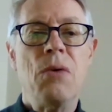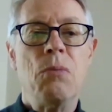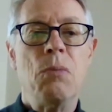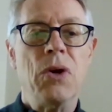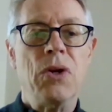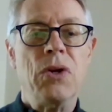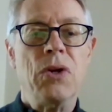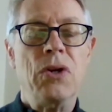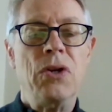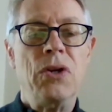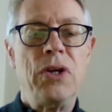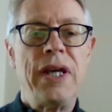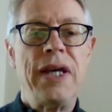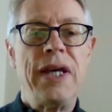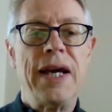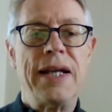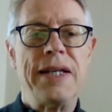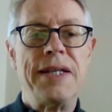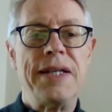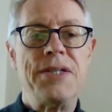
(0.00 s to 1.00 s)
what you're looking
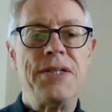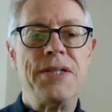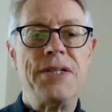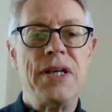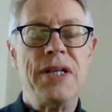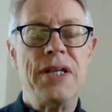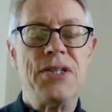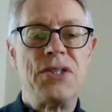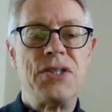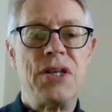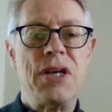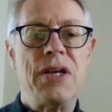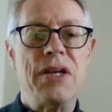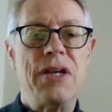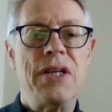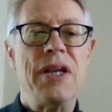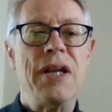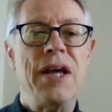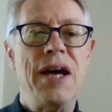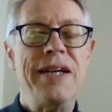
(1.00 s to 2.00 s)
at is
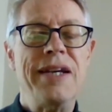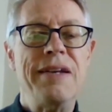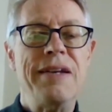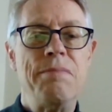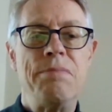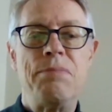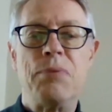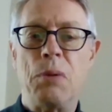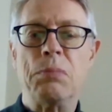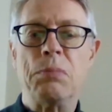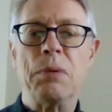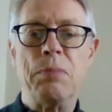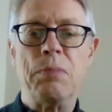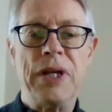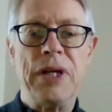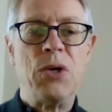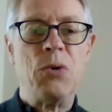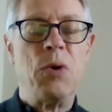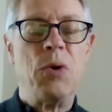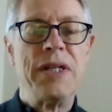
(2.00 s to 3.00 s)
probably
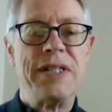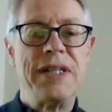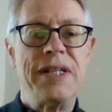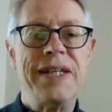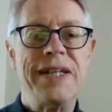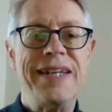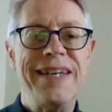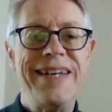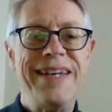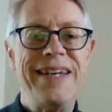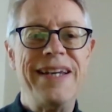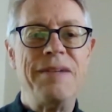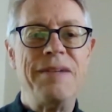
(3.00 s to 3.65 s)
quite a